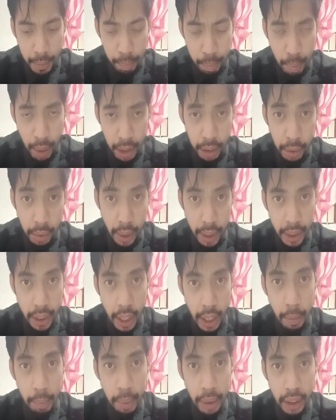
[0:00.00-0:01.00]
body right
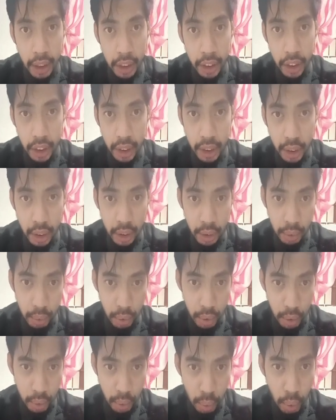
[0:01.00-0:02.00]
now, but I just
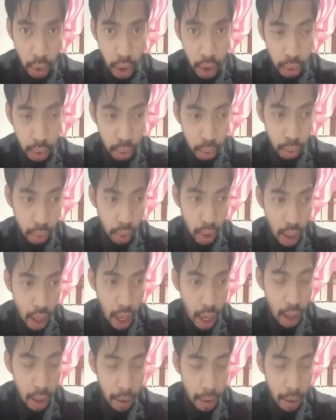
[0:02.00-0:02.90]
want to